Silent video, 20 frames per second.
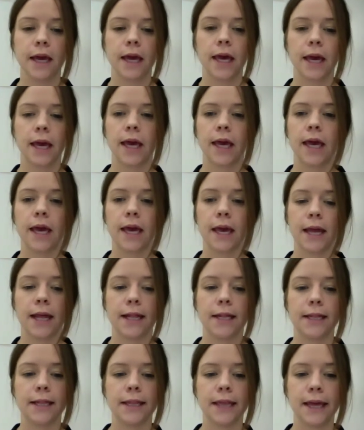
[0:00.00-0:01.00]

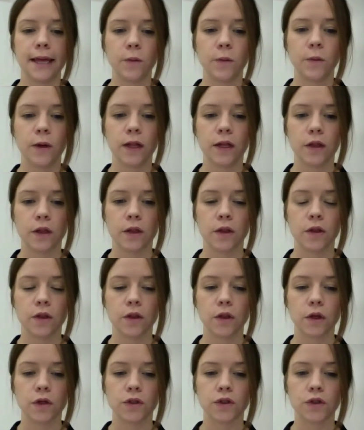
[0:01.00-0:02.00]
And then we
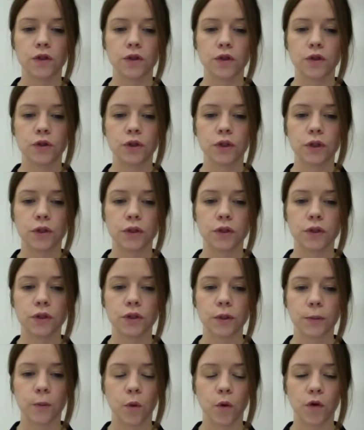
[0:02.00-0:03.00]
learn
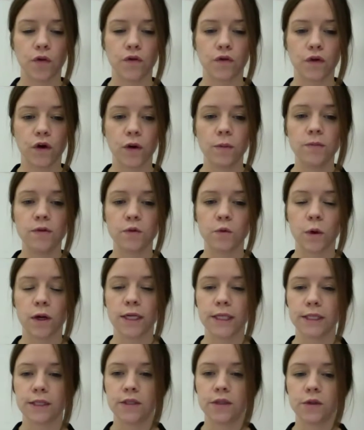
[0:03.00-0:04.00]
some more verbs.
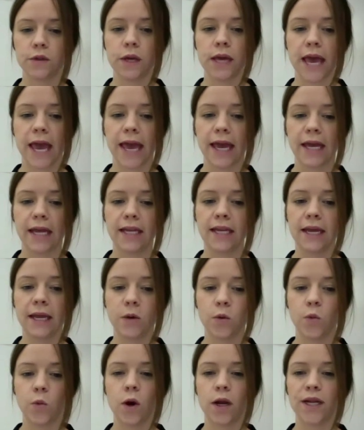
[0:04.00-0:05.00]
One is to gain
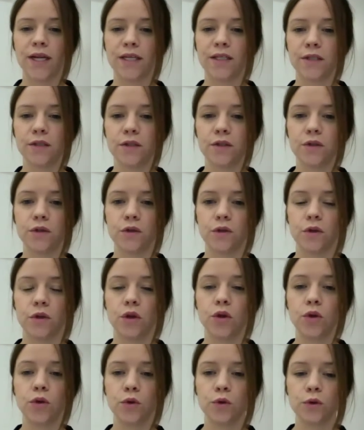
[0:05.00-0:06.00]
and one is to
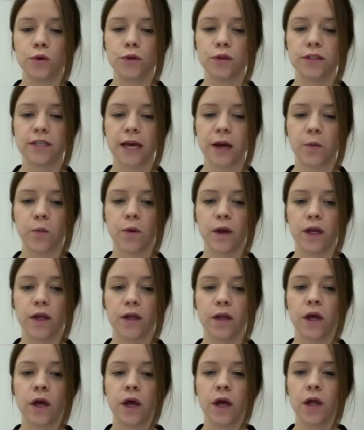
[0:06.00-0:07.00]
lose, and
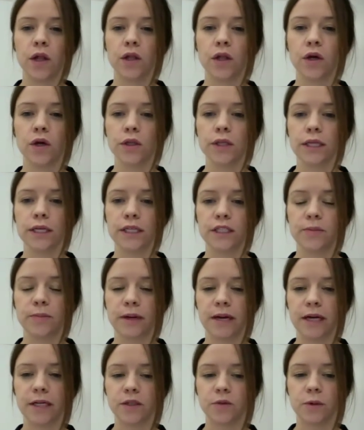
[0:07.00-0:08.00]
we learn these
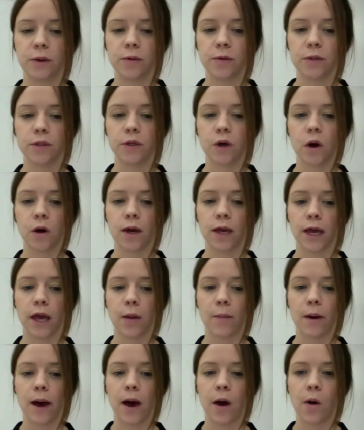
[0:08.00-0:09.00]
because we were talking
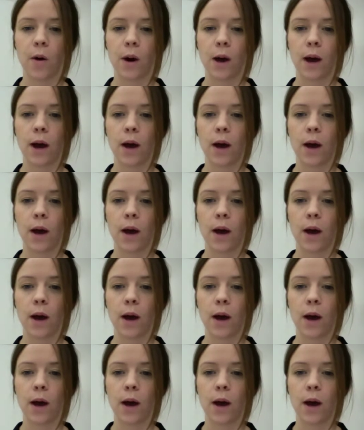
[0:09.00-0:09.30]
about